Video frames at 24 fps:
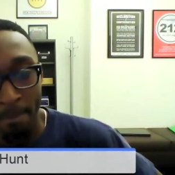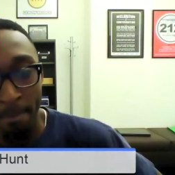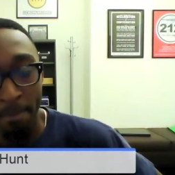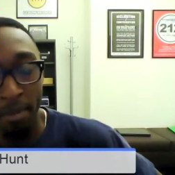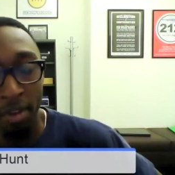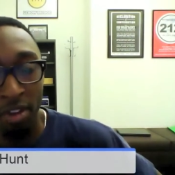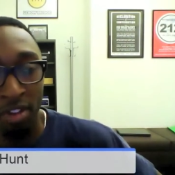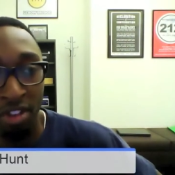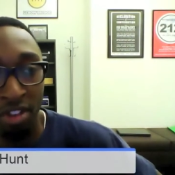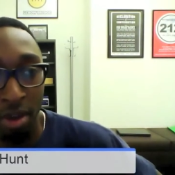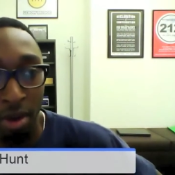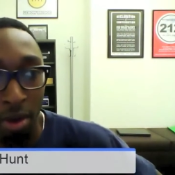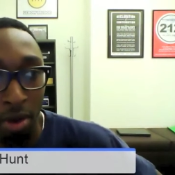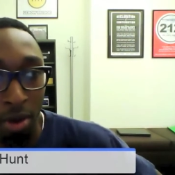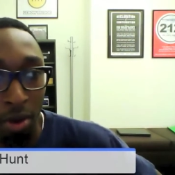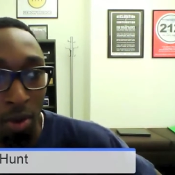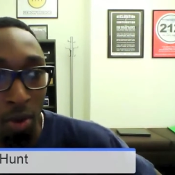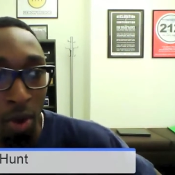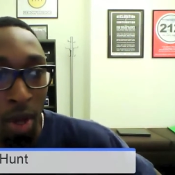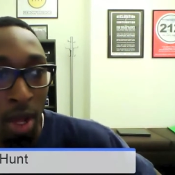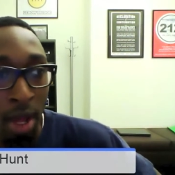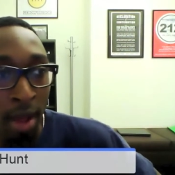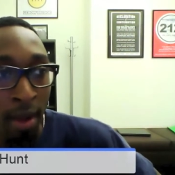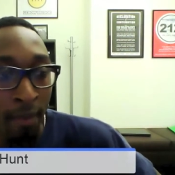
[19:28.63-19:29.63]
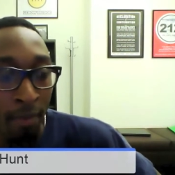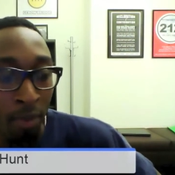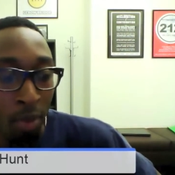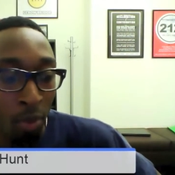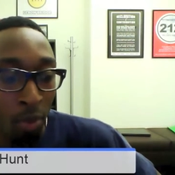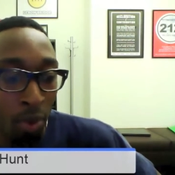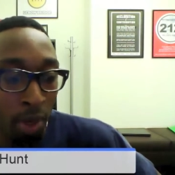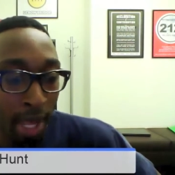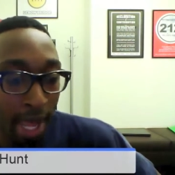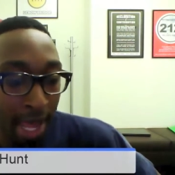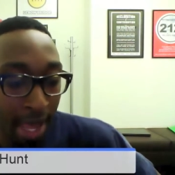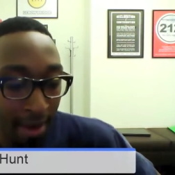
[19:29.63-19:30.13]
mm-hmm. So
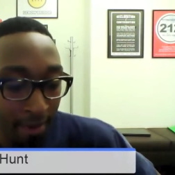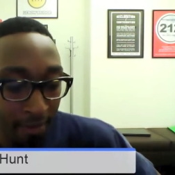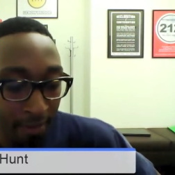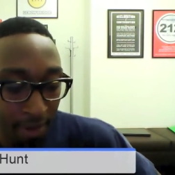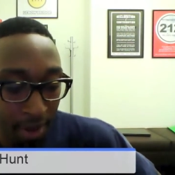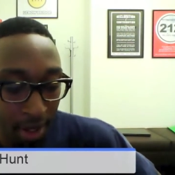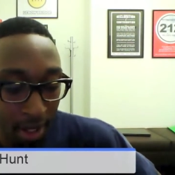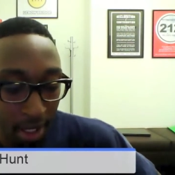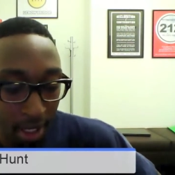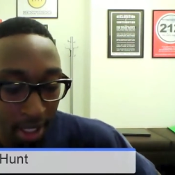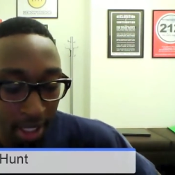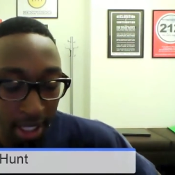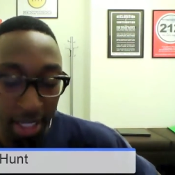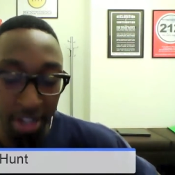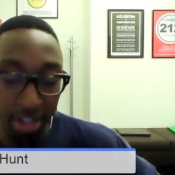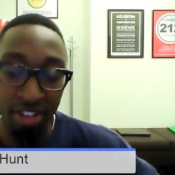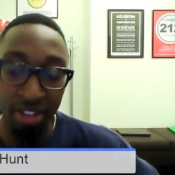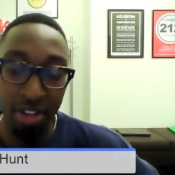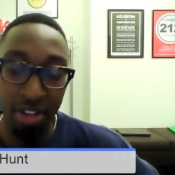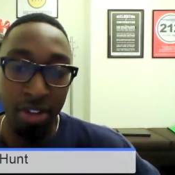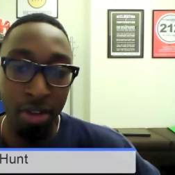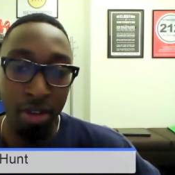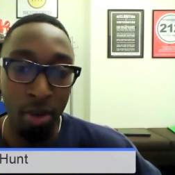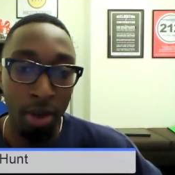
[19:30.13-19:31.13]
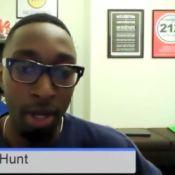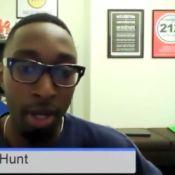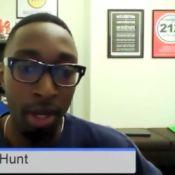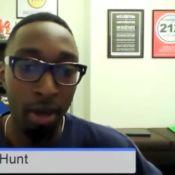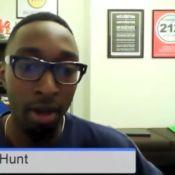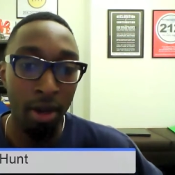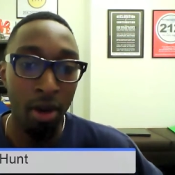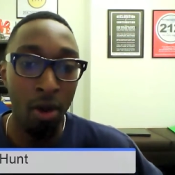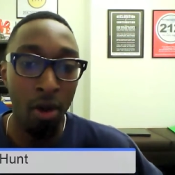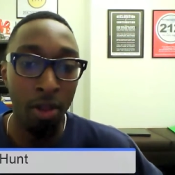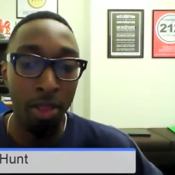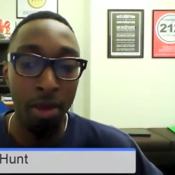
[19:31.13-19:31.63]
we have an institute here
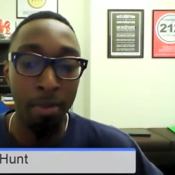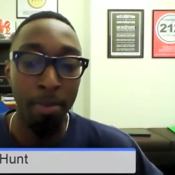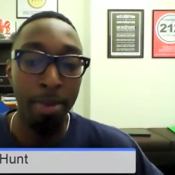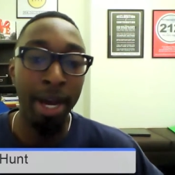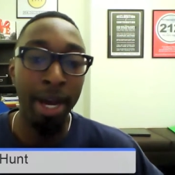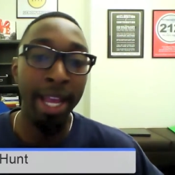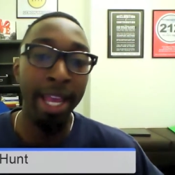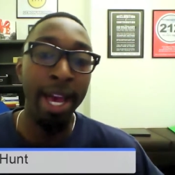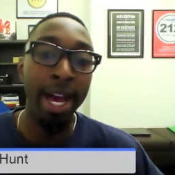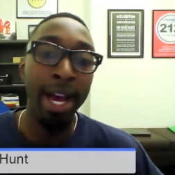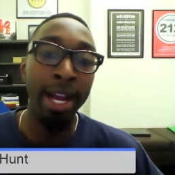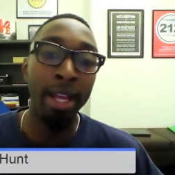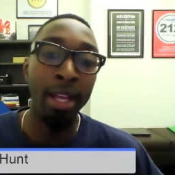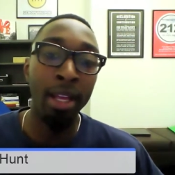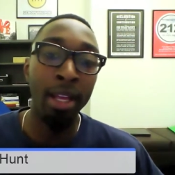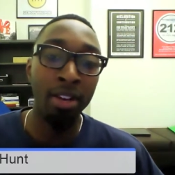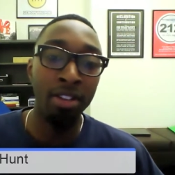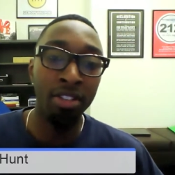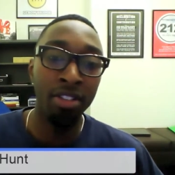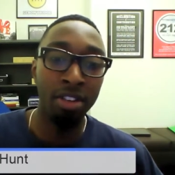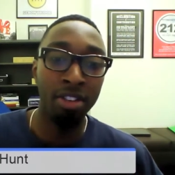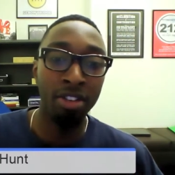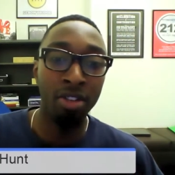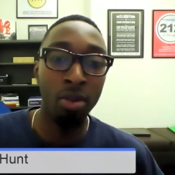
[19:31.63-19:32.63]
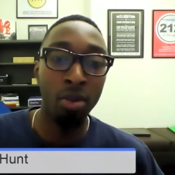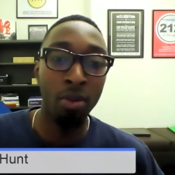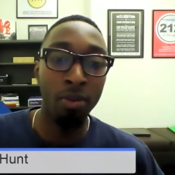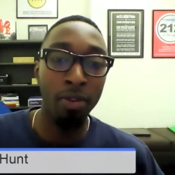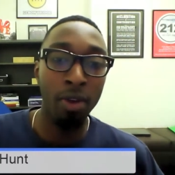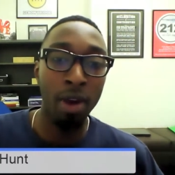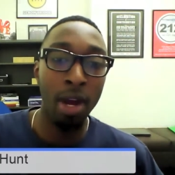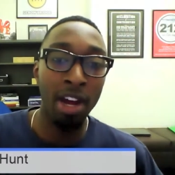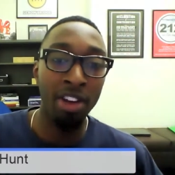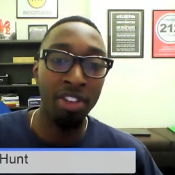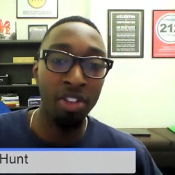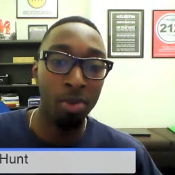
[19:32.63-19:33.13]
called the Baiada Institute
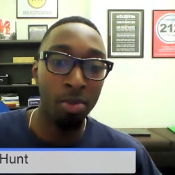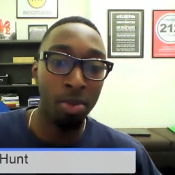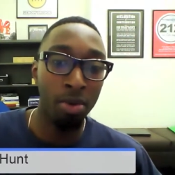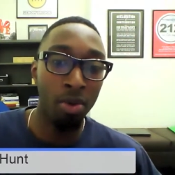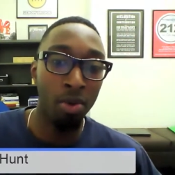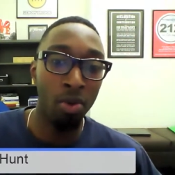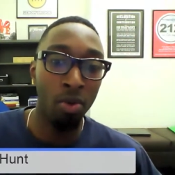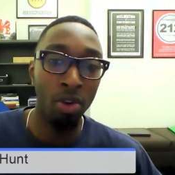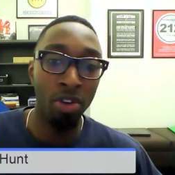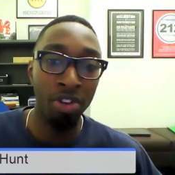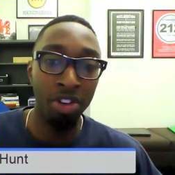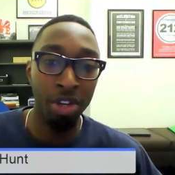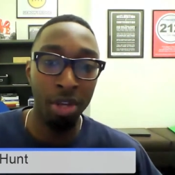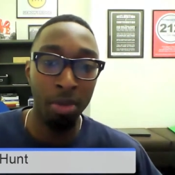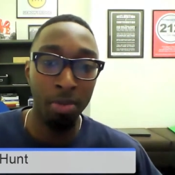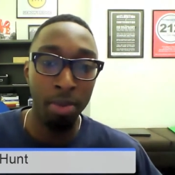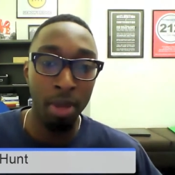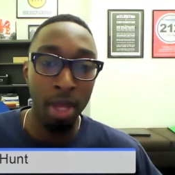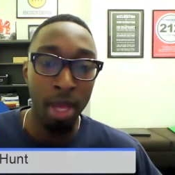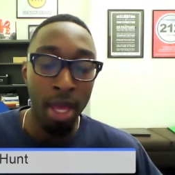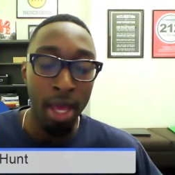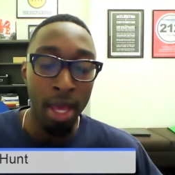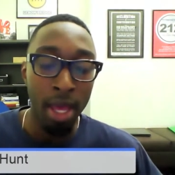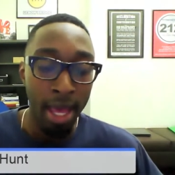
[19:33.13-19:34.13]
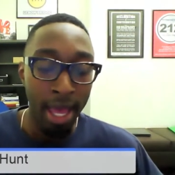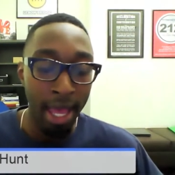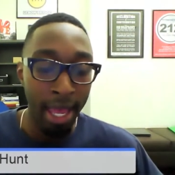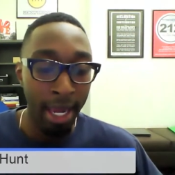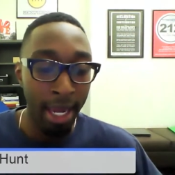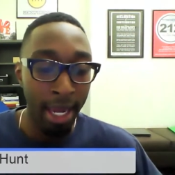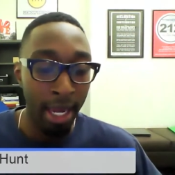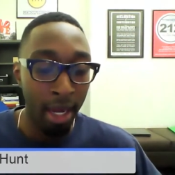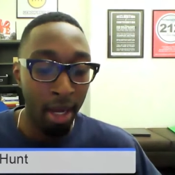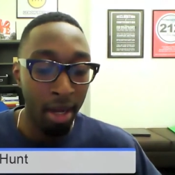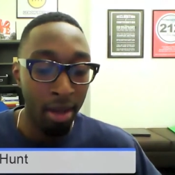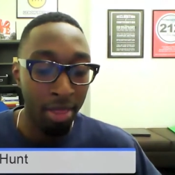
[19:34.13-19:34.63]
for Entrepreneurship,
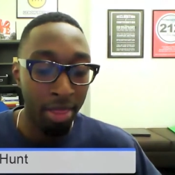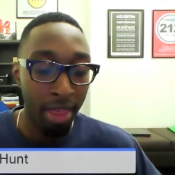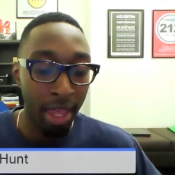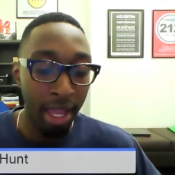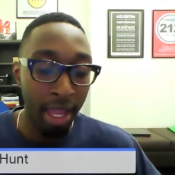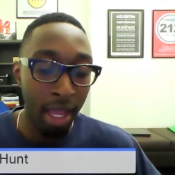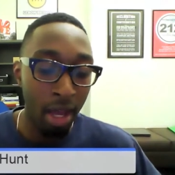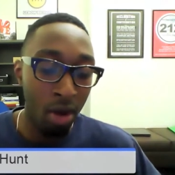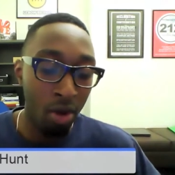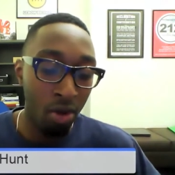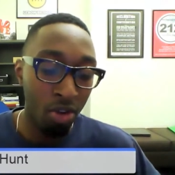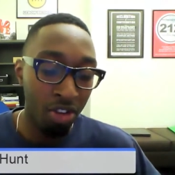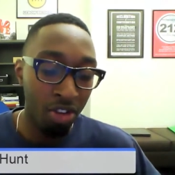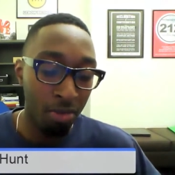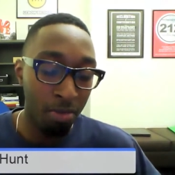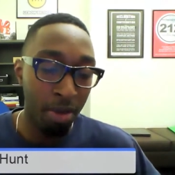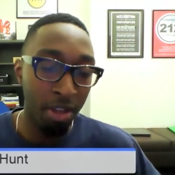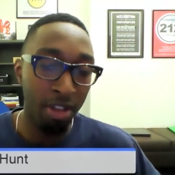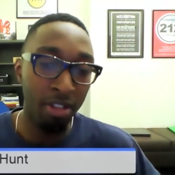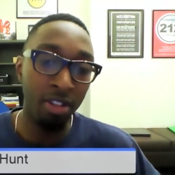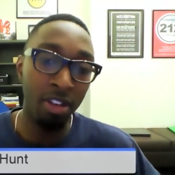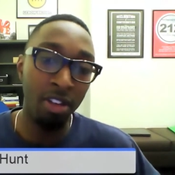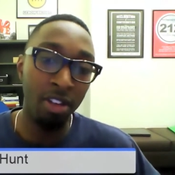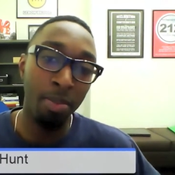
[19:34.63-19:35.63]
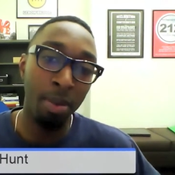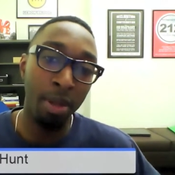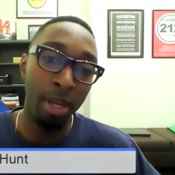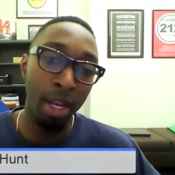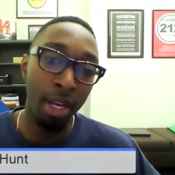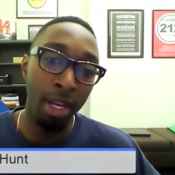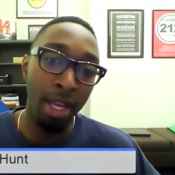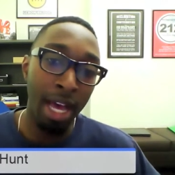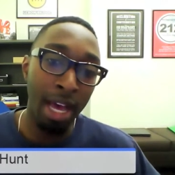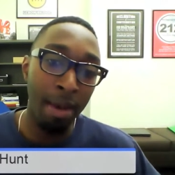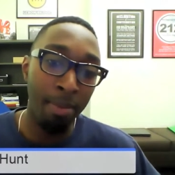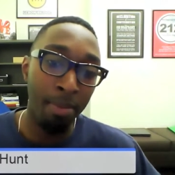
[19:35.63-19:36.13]
and they host business
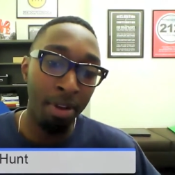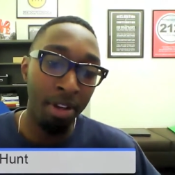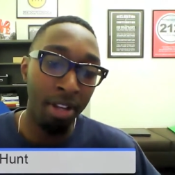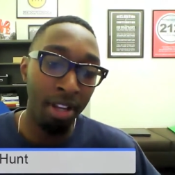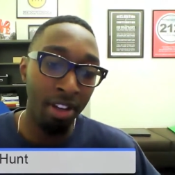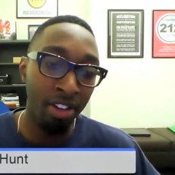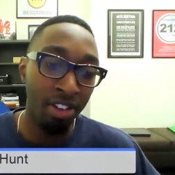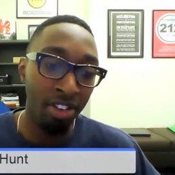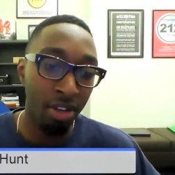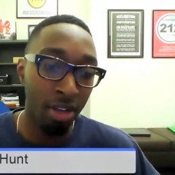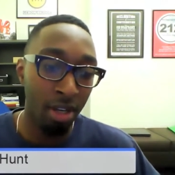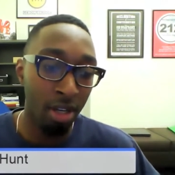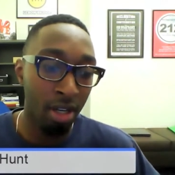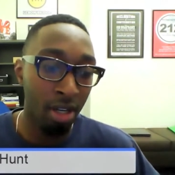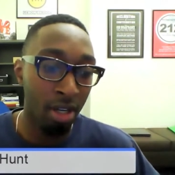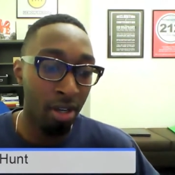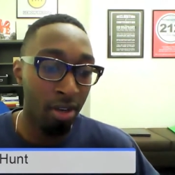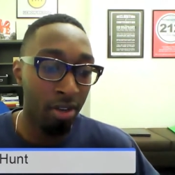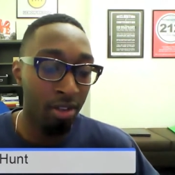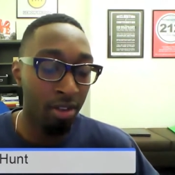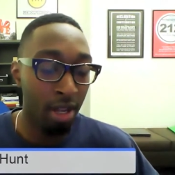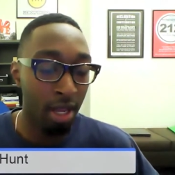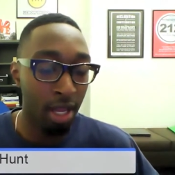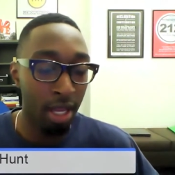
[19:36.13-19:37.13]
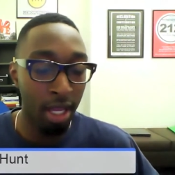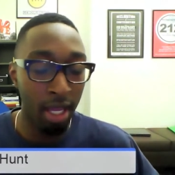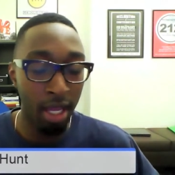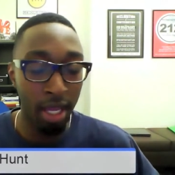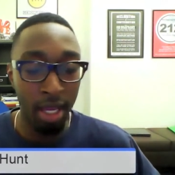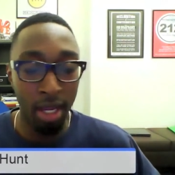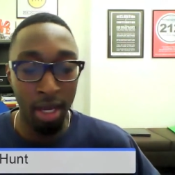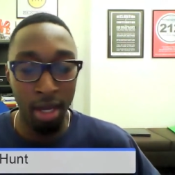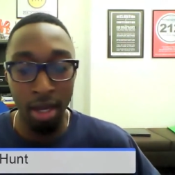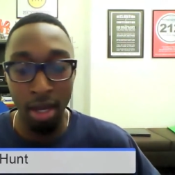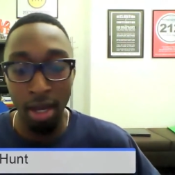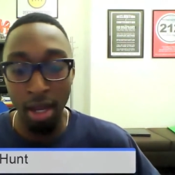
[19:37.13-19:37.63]
plan competitions
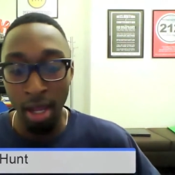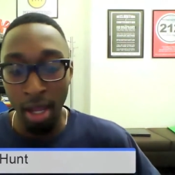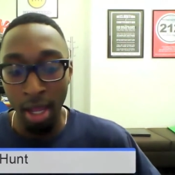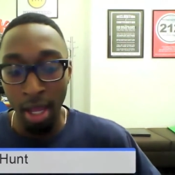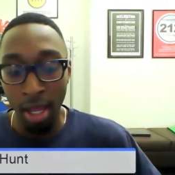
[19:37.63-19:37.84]
and